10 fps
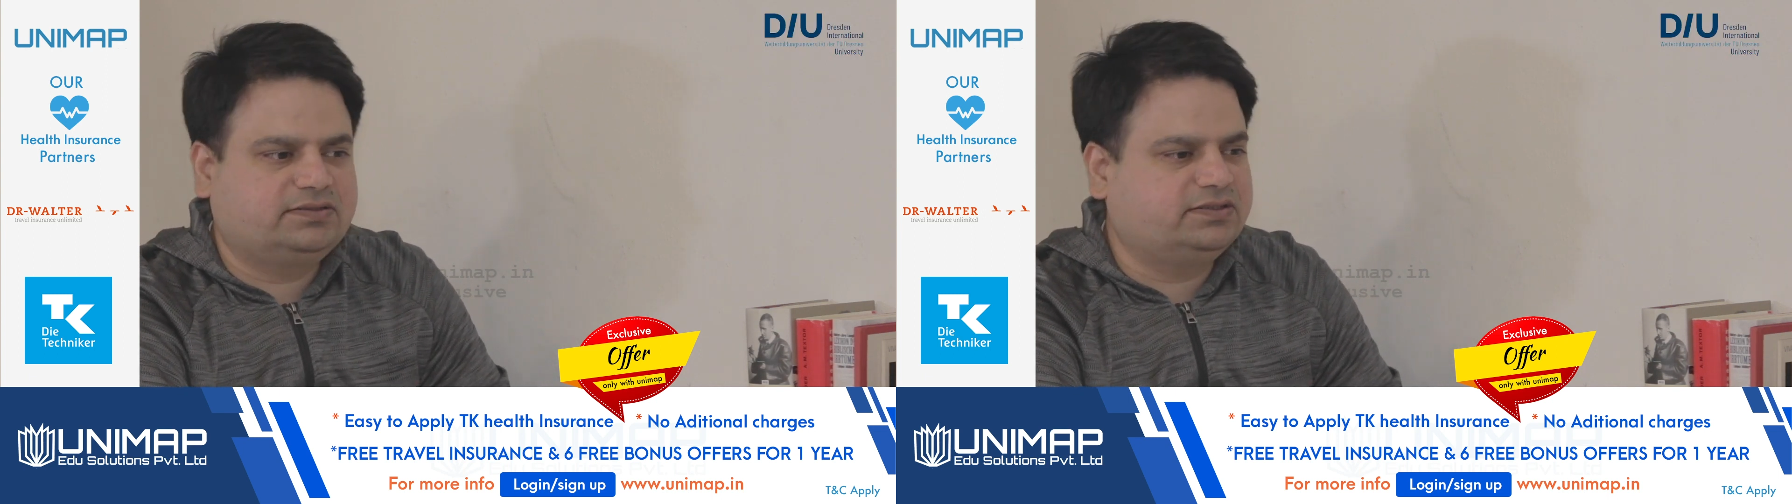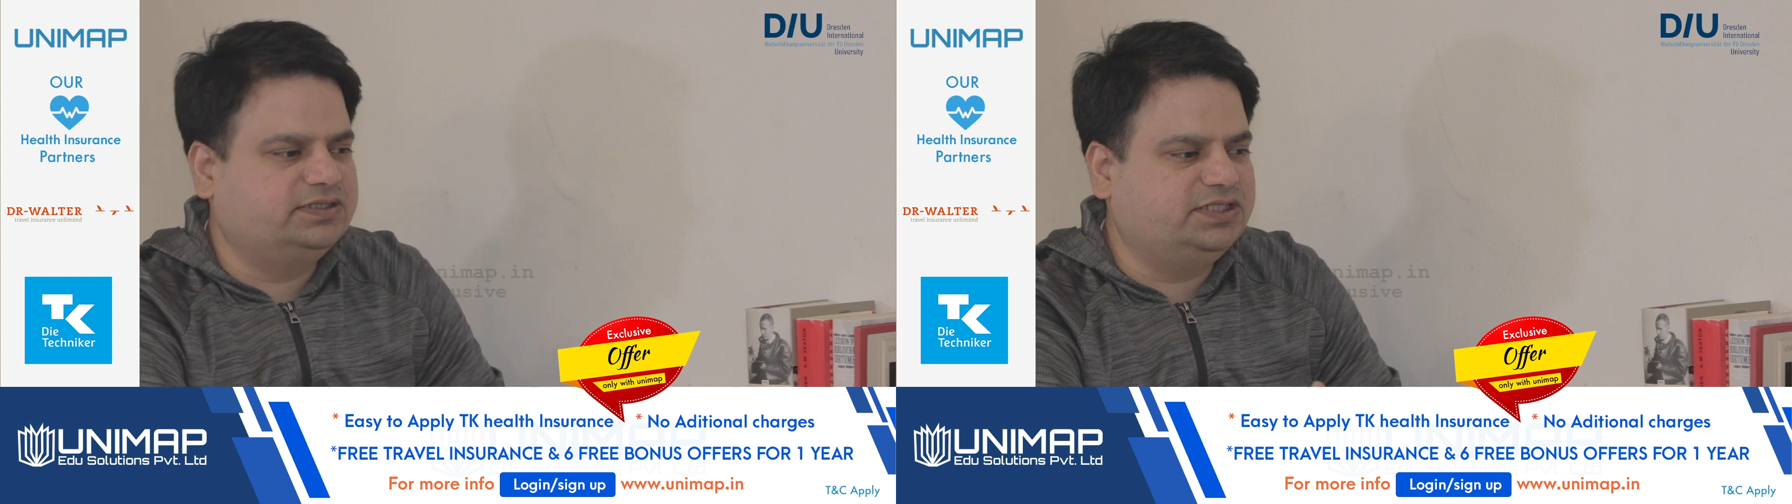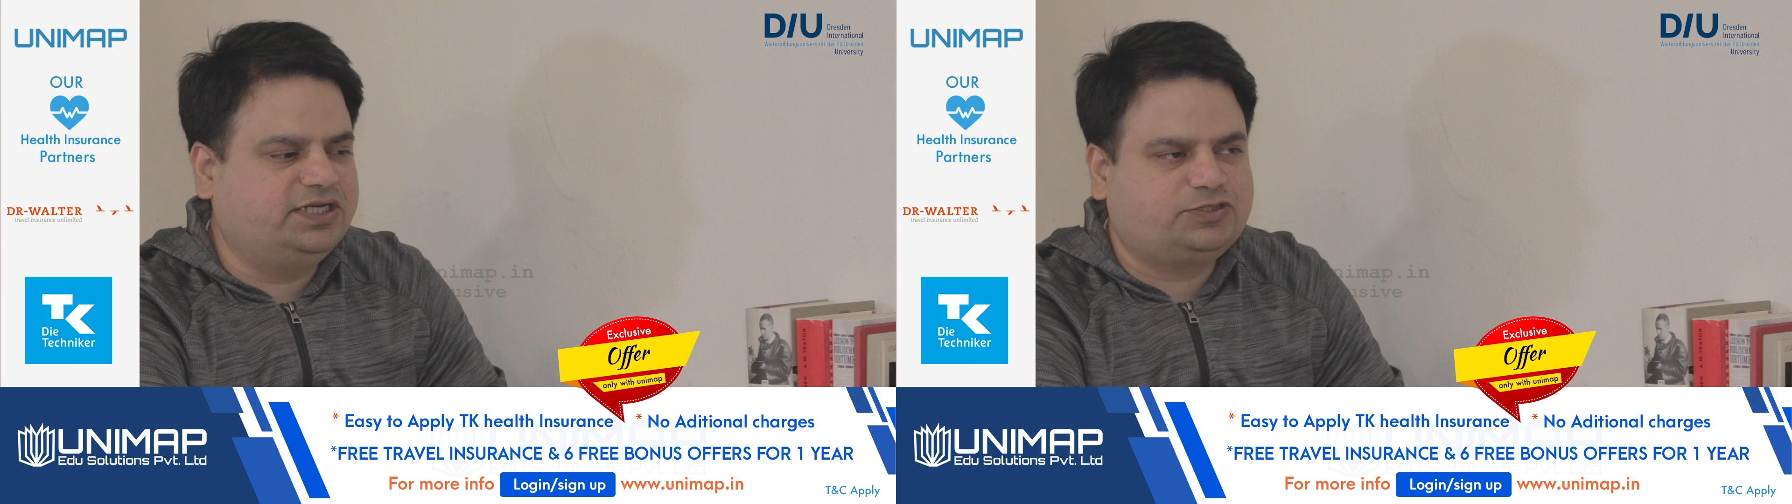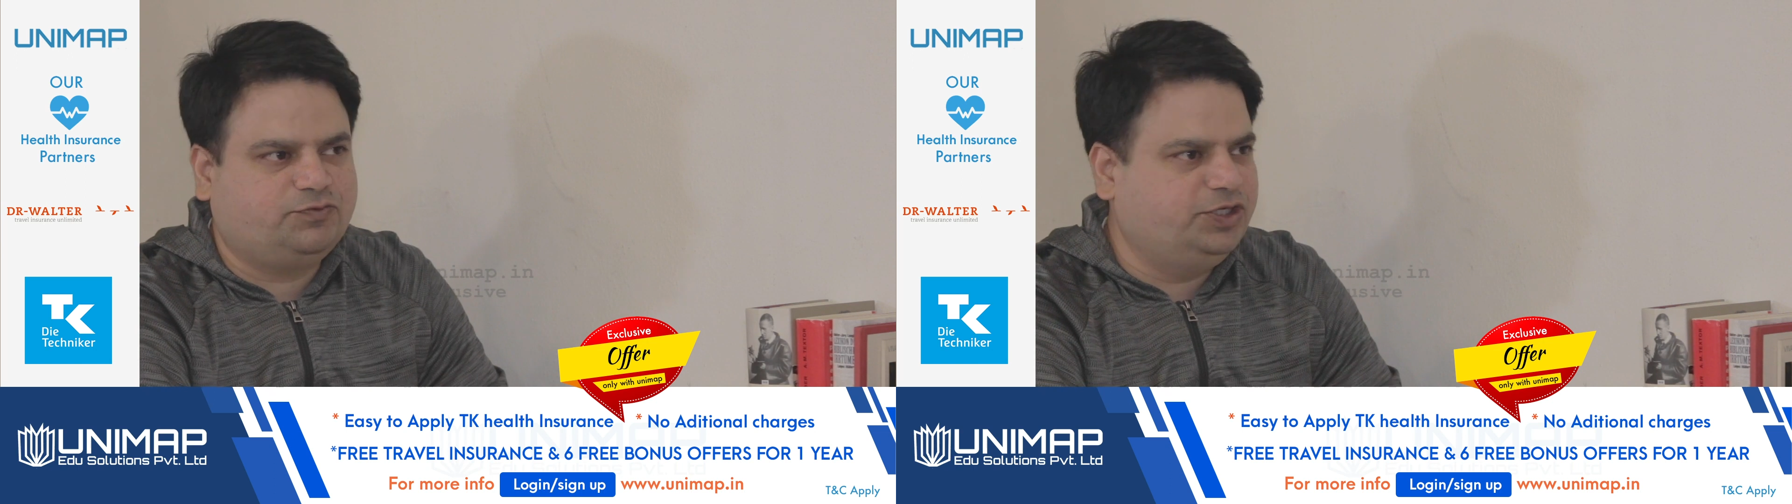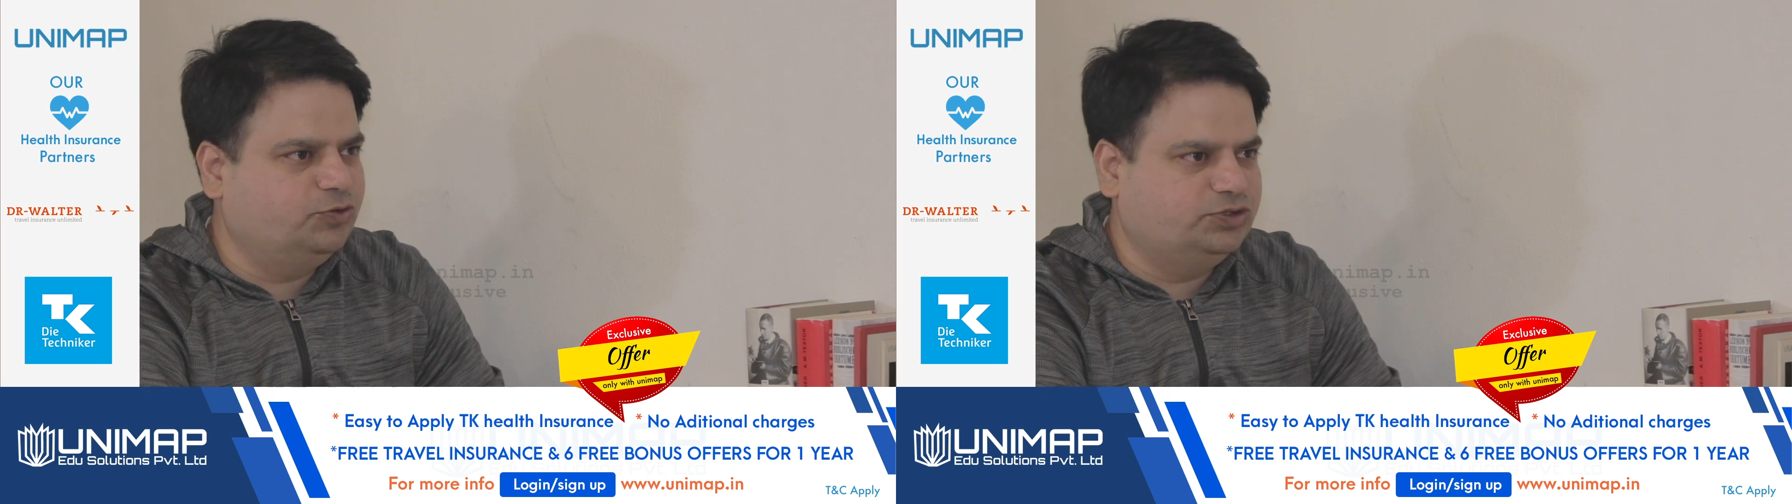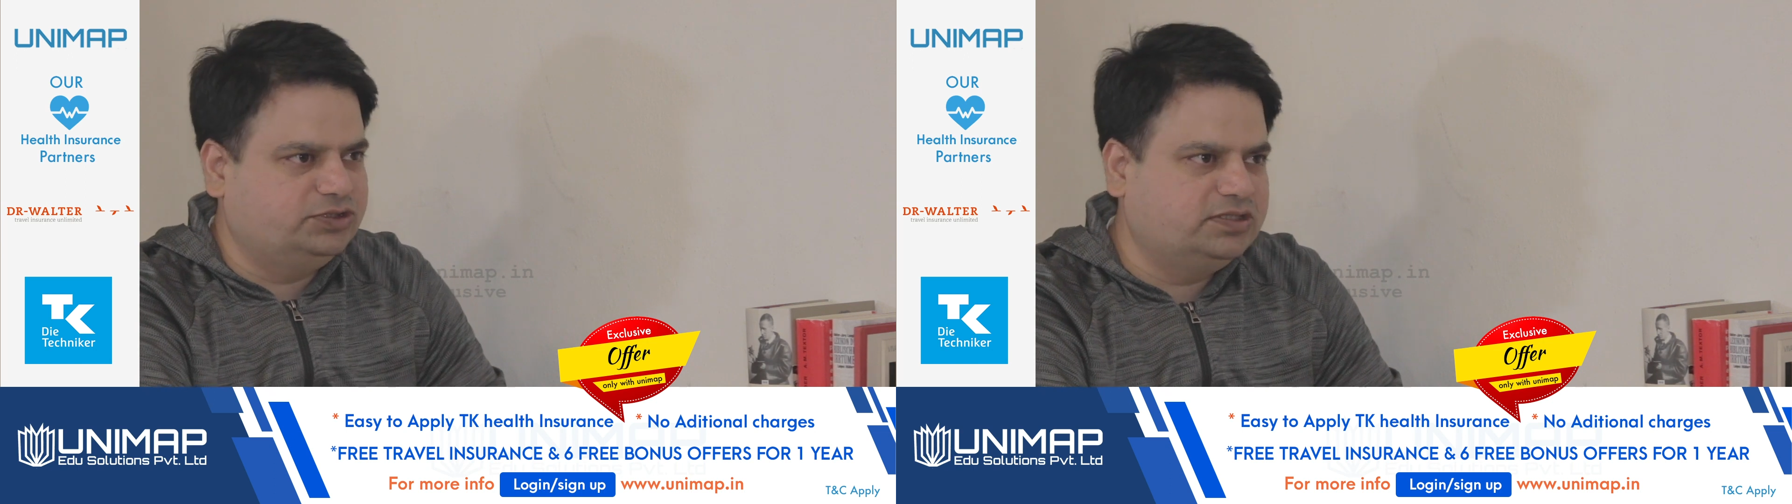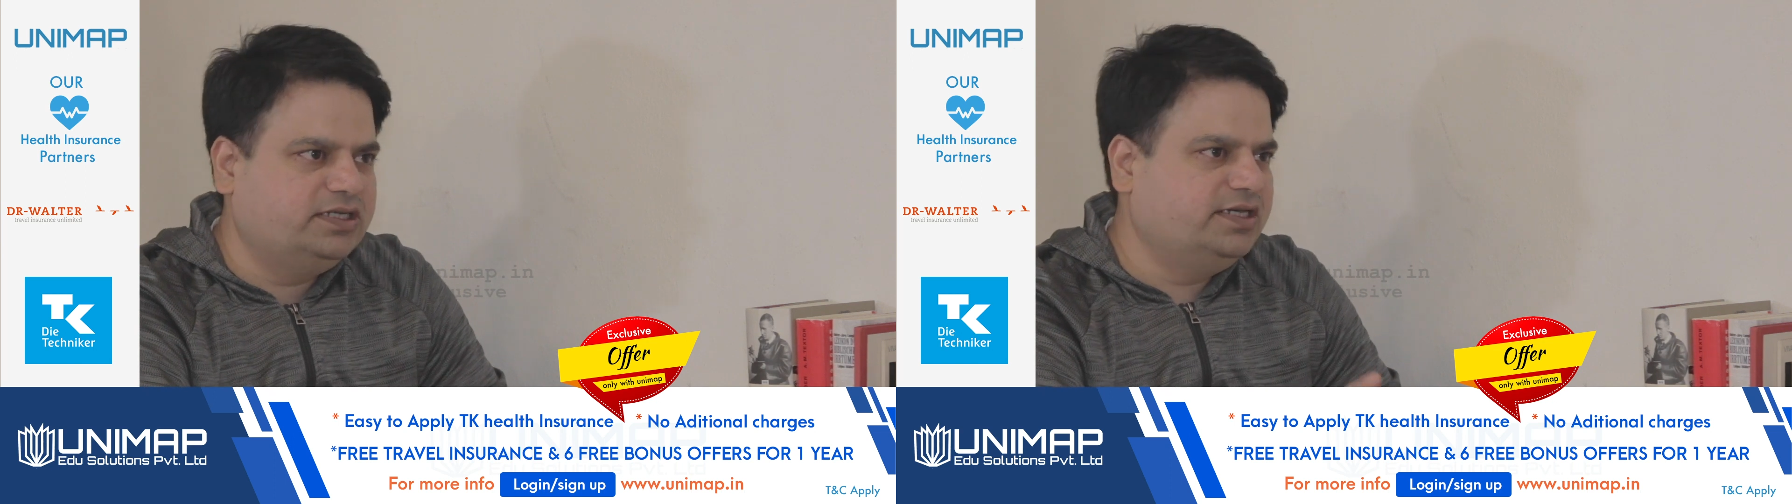the chairs we use,